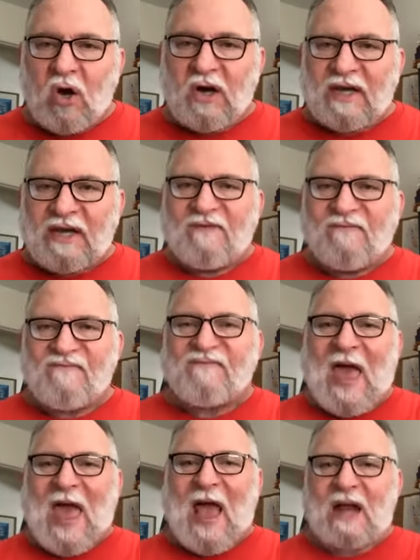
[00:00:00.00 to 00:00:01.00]
in
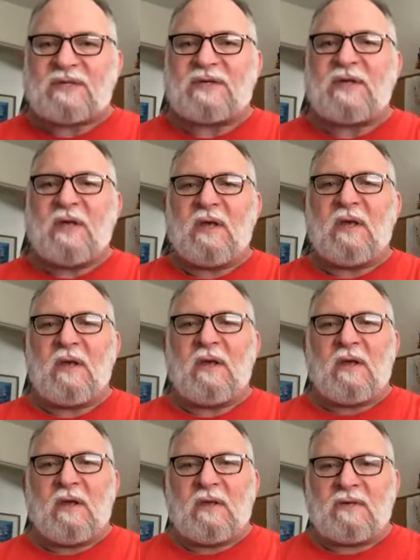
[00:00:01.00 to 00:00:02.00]
fact
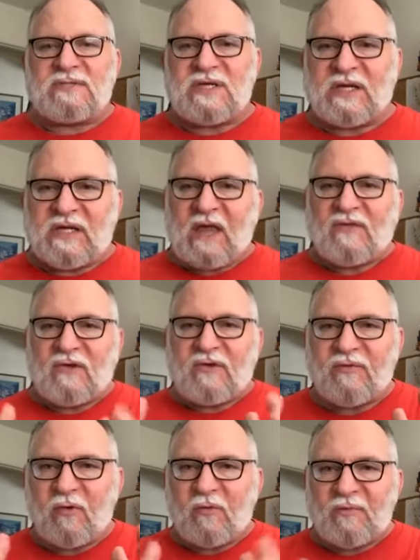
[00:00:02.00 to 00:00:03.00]
together
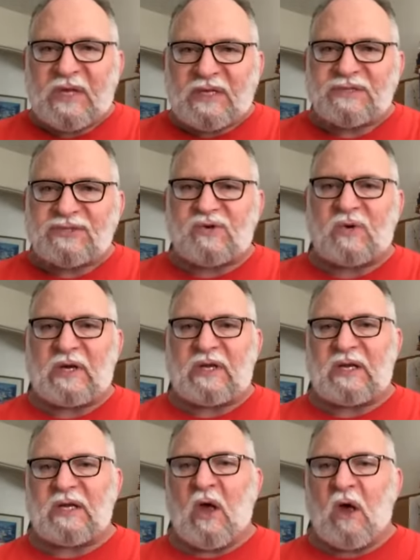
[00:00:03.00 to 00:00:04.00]
through peace
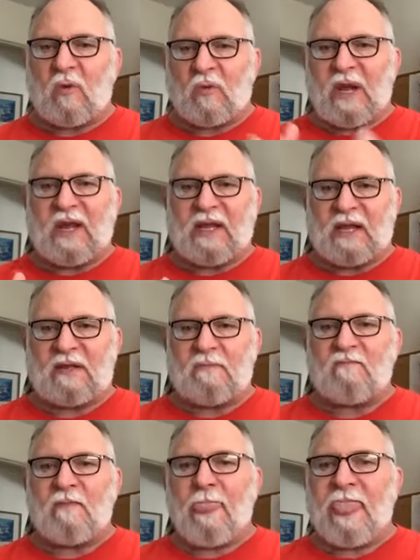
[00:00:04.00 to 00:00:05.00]
treaty already,
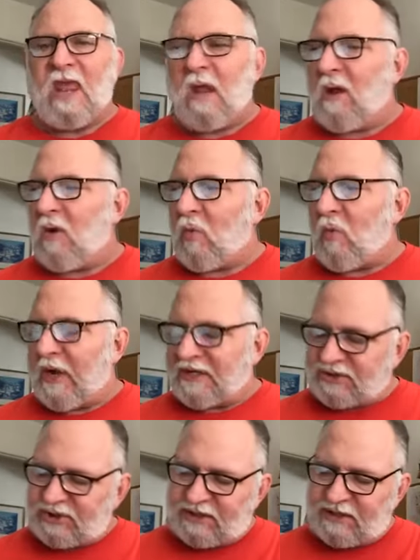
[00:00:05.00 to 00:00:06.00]

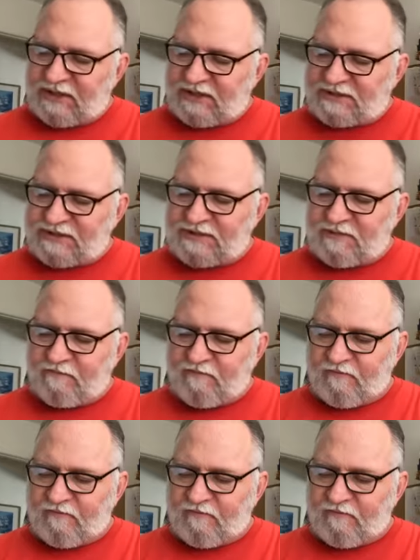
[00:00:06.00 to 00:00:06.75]
which is